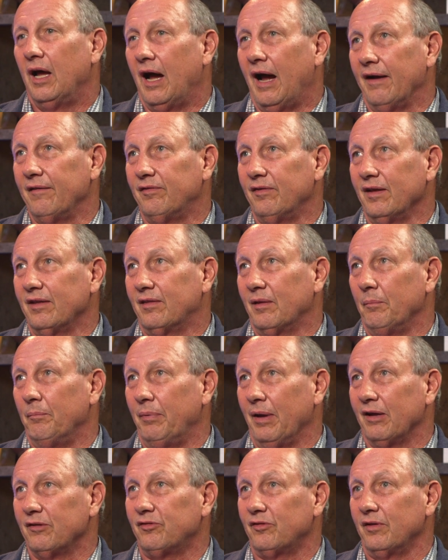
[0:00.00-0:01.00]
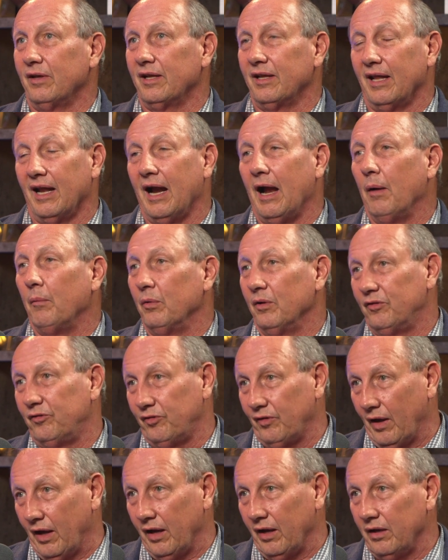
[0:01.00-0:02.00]
I think the best thing that I would
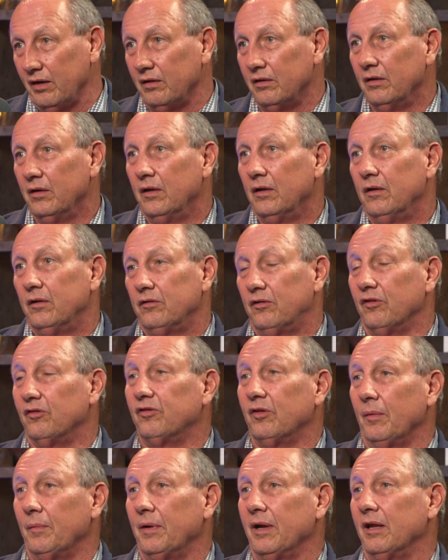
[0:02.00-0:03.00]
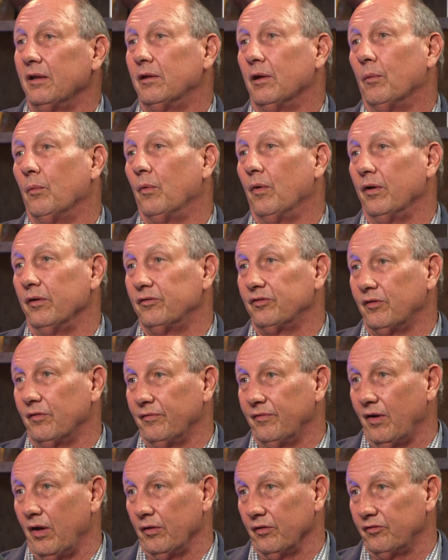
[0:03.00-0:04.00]
say to somebody that wants to
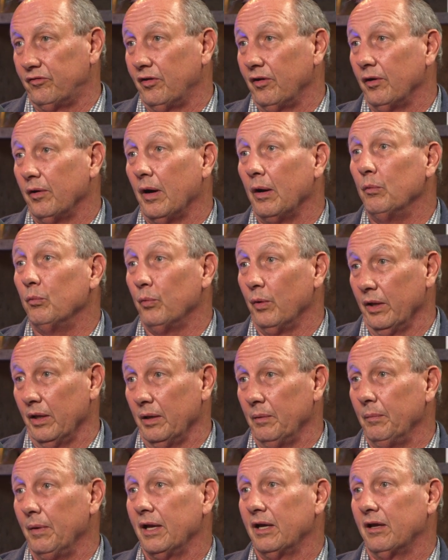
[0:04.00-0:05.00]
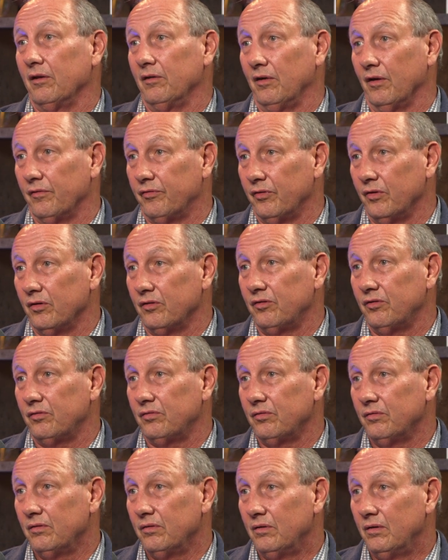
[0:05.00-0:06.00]
volunteer and really make a
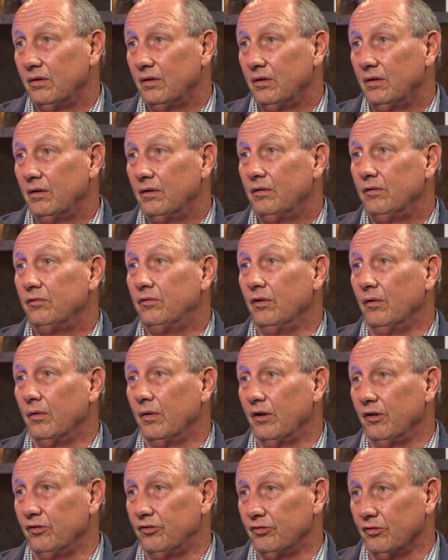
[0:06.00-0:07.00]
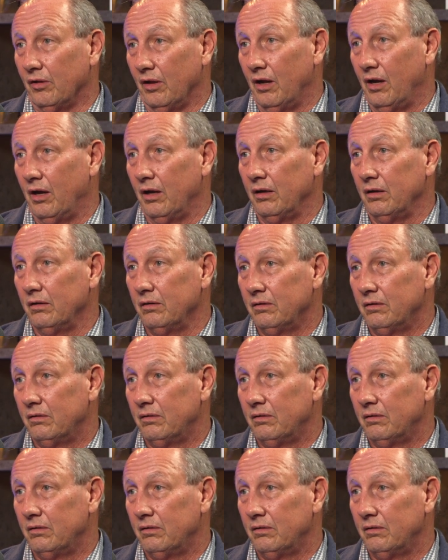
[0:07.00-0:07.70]
difference, do it in July.